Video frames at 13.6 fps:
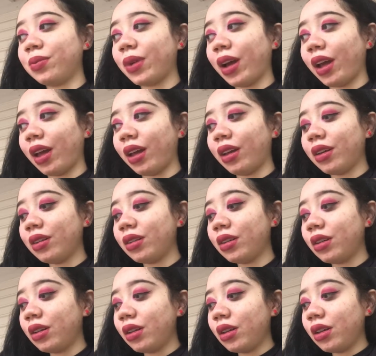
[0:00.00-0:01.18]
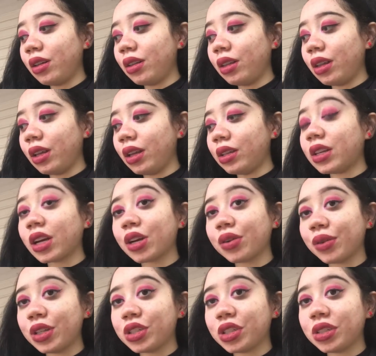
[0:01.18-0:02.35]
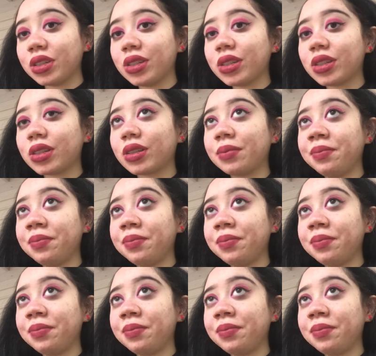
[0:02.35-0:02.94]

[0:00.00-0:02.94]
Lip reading: buy the decorations,